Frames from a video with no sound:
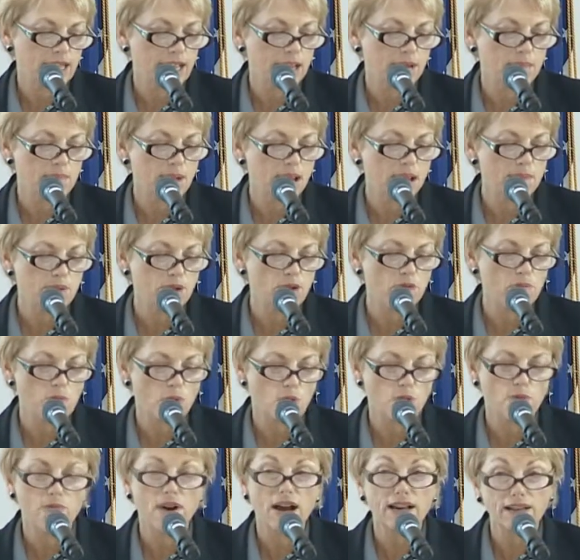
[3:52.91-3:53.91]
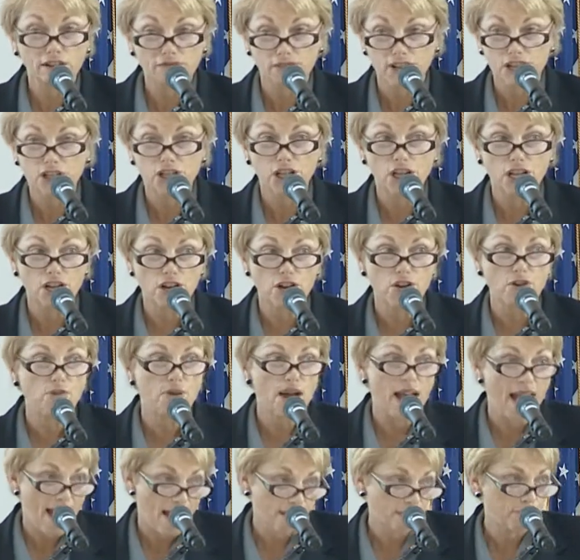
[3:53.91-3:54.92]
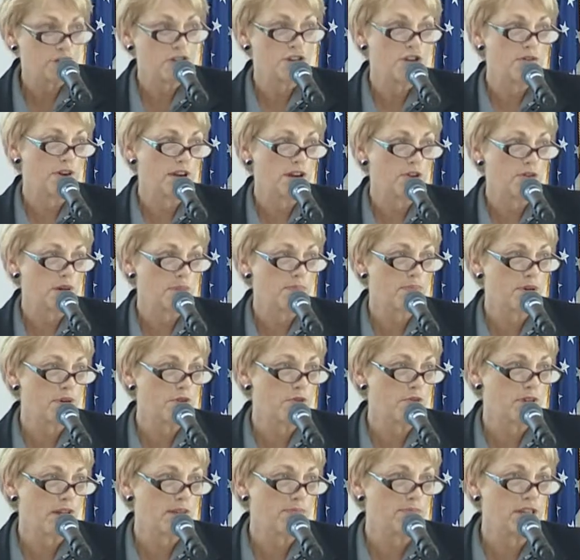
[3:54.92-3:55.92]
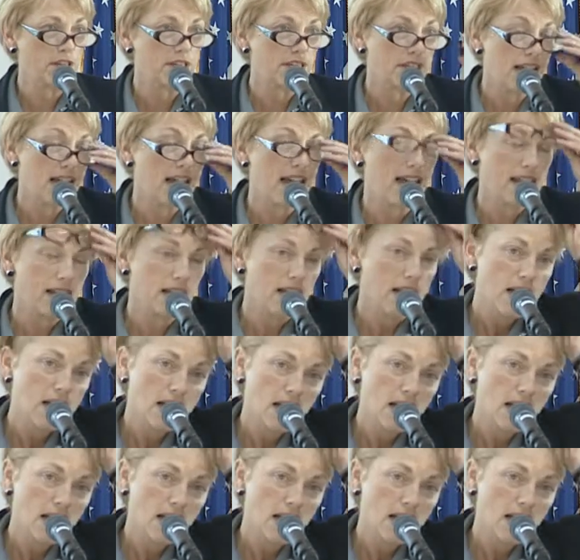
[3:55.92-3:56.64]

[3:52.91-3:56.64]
it may be more relevant to you after you hear our program today.